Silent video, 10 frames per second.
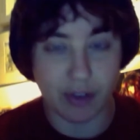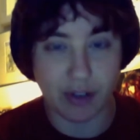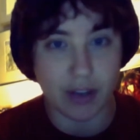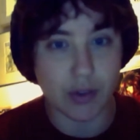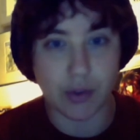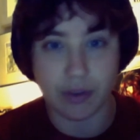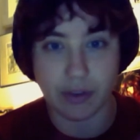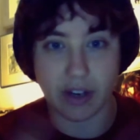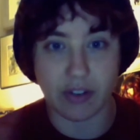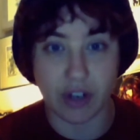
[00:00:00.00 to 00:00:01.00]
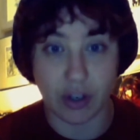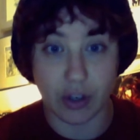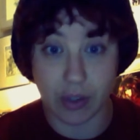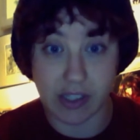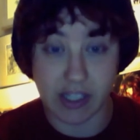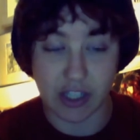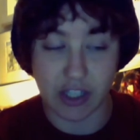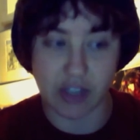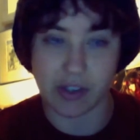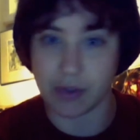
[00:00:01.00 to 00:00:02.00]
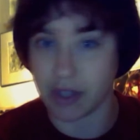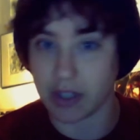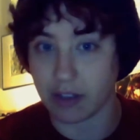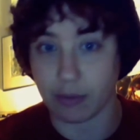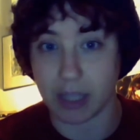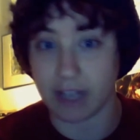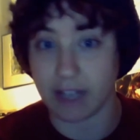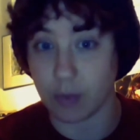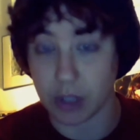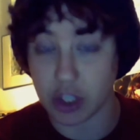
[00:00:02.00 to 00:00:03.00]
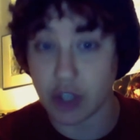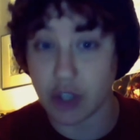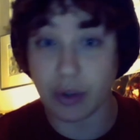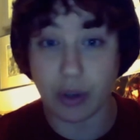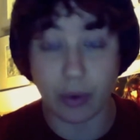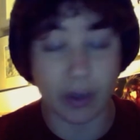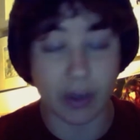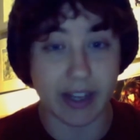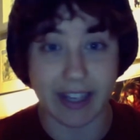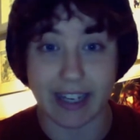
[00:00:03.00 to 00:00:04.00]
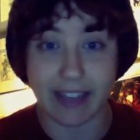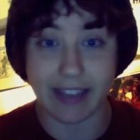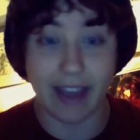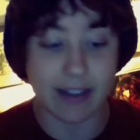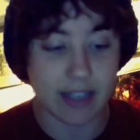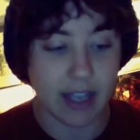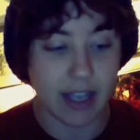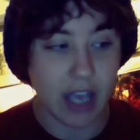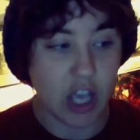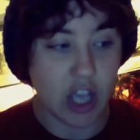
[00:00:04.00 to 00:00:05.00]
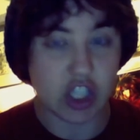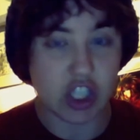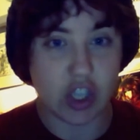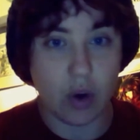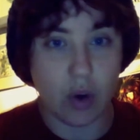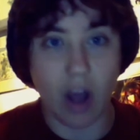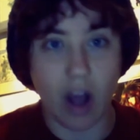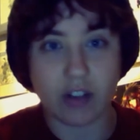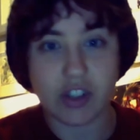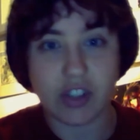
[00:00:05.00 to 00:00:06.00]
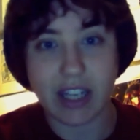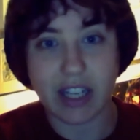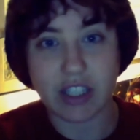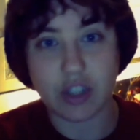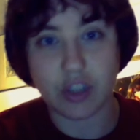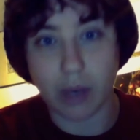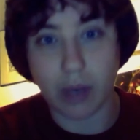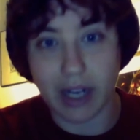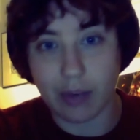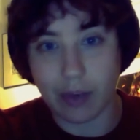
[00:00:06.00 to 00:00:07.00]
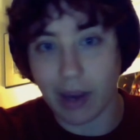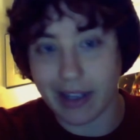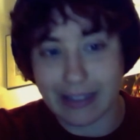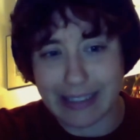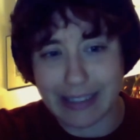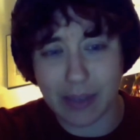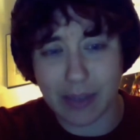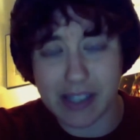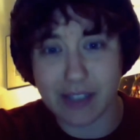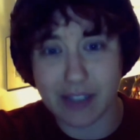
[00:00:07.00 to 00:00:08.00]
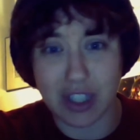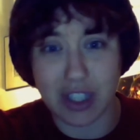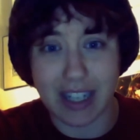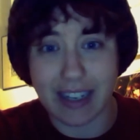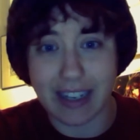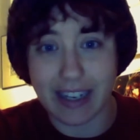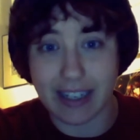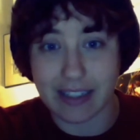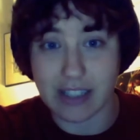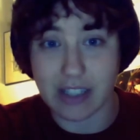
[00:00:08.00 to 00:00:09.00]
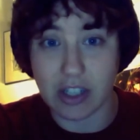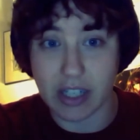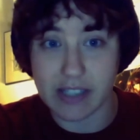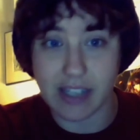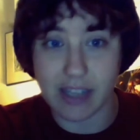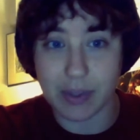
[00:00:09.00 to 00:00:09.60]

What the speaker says: But for now, those are in very, very early stages. There's nothing for me to even really show you or anything like that. So I'll just get into what I read in the rest of July and August.